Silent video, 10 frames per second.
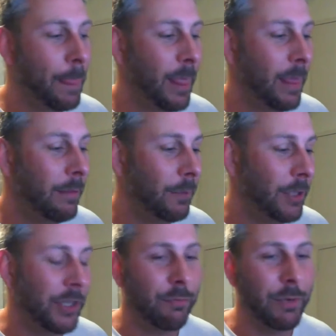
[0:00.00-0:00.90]
which is
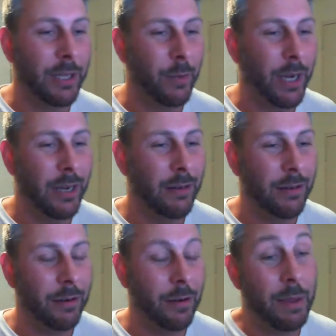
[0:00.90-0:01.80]
just really weird, you
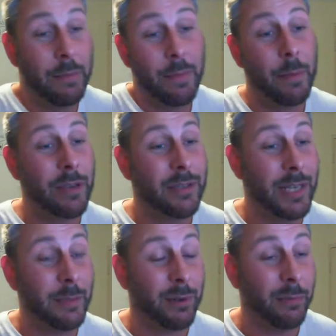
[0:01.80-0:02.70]
know. I mean, but most
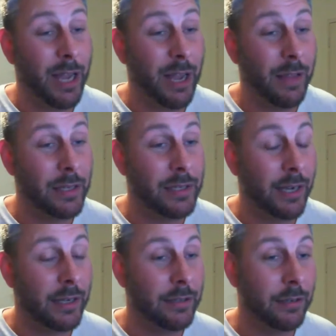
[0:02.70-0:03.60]
kids probably are these
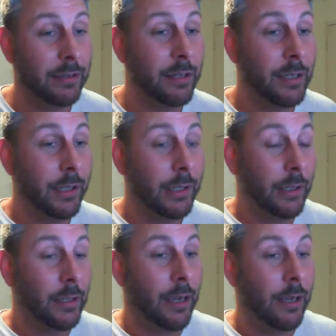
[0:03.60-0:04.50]
days, you know.
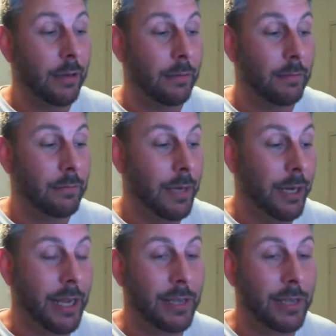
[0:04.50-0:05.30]
And it gets